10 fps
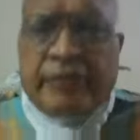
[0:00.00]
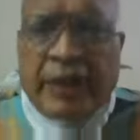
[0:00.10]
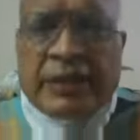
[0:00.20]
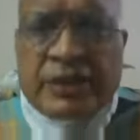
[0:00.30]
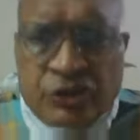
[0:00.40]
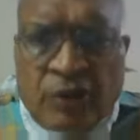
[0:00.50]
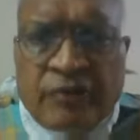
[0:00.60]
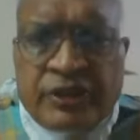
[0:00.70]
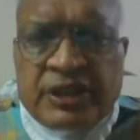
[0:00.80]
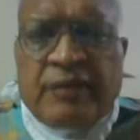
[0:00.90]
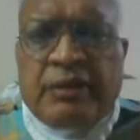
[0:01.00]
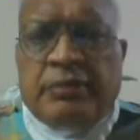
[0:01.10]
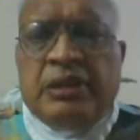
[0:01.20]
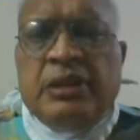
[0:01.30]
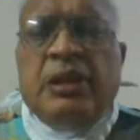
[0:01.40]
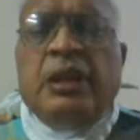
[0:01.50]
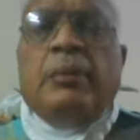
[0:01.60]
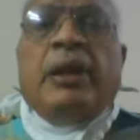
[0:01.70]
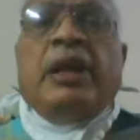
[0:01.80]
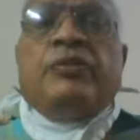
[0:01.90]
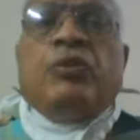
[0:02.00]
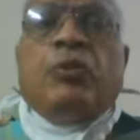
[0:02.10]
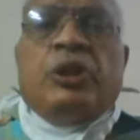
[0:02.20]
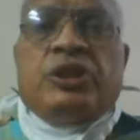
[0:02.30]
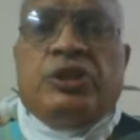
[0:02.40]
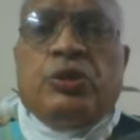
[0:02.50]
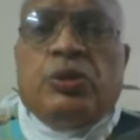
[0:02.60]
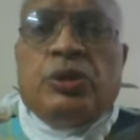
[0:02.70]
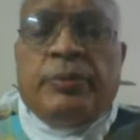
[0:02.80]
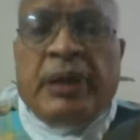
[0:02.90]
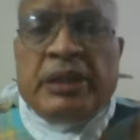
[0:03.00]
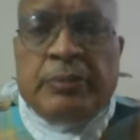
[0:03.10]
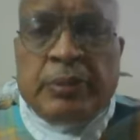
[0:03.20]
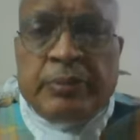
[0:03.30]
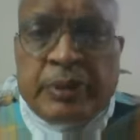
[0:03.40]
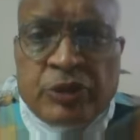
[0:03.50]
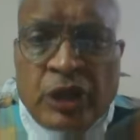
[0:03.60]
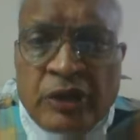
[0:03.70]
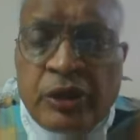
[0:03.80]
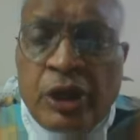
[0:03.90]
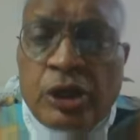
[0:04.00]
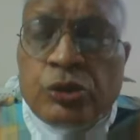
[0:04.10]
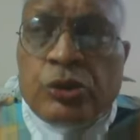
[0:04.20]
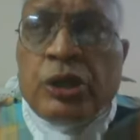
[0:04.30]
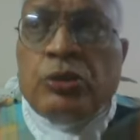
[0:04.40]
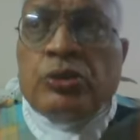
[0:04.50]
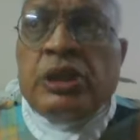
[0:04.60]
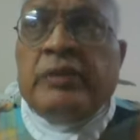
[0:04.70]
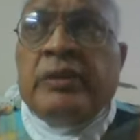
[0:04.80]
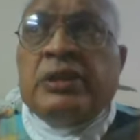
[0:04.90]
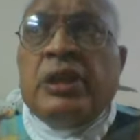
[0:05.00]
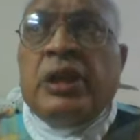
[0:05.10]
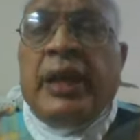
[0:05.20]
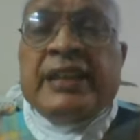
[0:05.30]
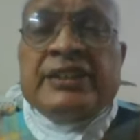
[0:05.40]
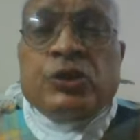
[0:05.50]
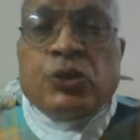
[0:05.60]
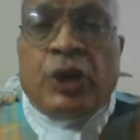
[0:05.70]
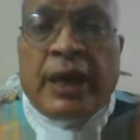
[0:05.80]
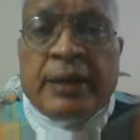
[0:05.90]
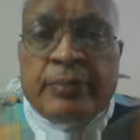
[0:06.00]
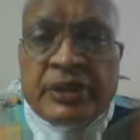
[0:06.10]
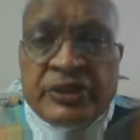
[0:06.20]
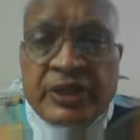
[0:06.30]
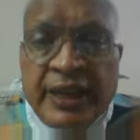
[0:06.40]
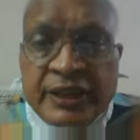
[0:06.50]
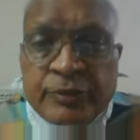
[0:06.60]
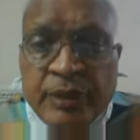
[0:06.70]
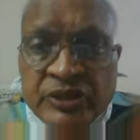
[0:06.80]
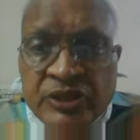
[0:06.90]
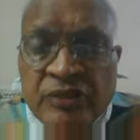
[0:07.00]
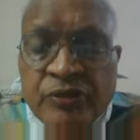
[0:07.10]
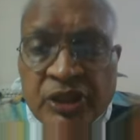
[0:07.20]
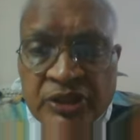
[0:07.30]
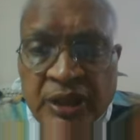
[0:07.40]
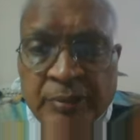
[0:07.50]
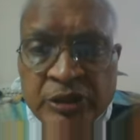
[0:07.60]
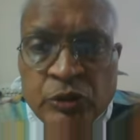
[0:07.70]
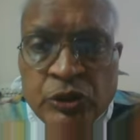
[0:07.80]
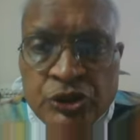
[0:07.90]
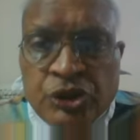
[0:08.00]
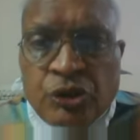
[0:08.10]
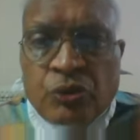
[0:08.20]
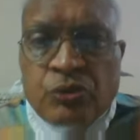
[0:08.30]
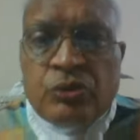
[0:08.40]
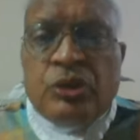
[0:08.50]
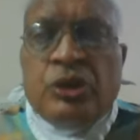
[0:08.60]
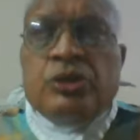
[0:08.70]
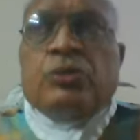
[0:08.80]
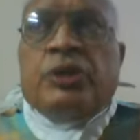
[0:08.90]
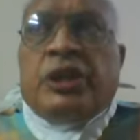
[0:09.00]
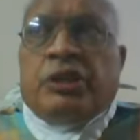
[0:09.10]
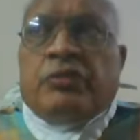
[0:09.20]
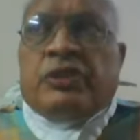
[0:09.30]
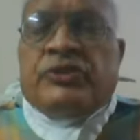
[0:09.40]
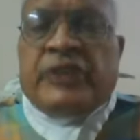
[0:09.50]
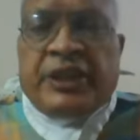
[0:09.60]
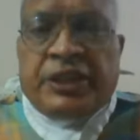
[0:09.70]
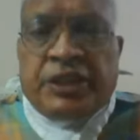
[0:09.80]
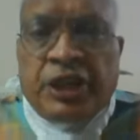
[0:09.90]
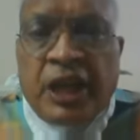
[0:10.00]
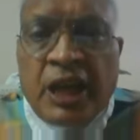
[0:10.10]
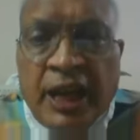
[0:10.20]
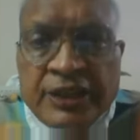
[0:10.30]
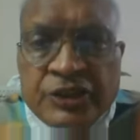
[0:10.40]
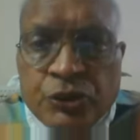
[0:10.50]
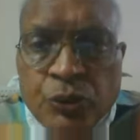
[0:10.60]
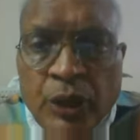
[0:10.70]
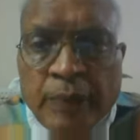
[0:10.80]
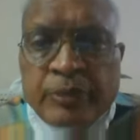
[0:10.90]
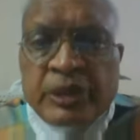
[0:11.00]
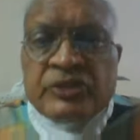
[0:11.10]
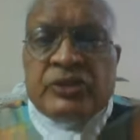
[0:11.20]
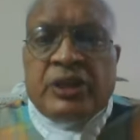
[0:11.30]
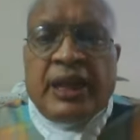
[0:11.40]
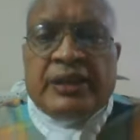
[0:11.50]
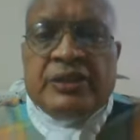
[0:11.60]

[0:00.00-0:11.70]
there are other softwares available, but if you wish, multiple purpose, you can use even x squared plus ax plus c, for example, is equal to 0. 2-degree equation, second degree, x squared plus